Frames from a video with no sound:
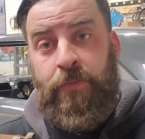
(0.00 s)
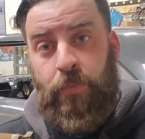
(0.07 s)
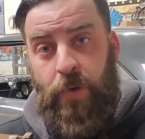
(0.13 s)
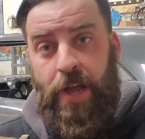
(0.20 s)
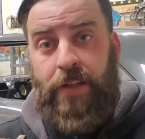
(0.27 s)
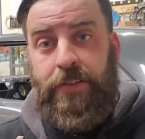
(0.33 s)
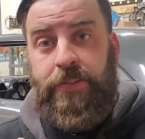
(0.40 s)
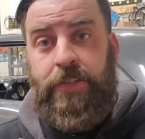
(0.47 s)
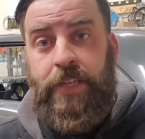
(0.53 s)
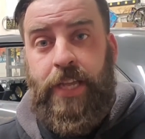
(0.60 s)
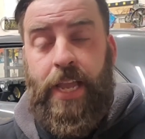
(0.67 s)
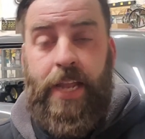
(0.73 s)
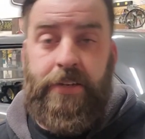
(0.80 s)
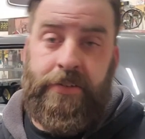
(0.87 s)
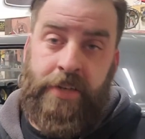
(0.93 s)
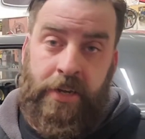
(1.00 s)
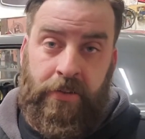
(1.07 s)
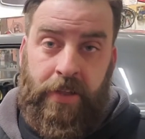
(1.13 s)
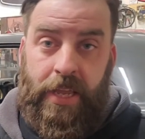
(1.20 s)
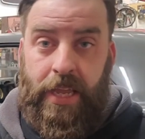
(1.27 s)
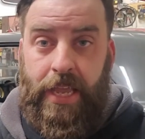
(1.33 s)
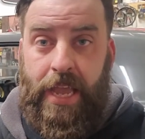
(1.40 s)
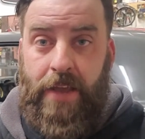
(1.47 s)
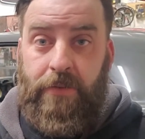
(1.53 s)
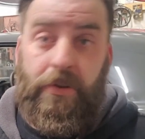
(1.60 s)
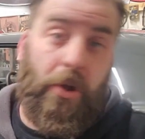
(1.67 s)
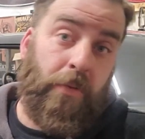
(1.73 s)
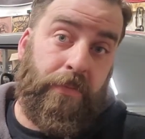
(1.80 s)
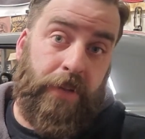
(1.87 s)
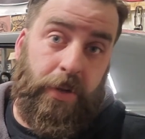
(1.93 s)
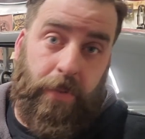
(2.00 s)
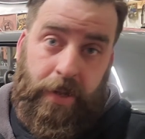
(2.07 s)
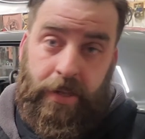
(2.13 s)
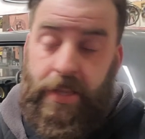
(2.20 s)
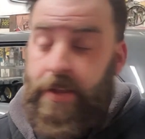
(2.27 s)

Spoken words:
while it's engaged, it'll kick out. Hopefully it will.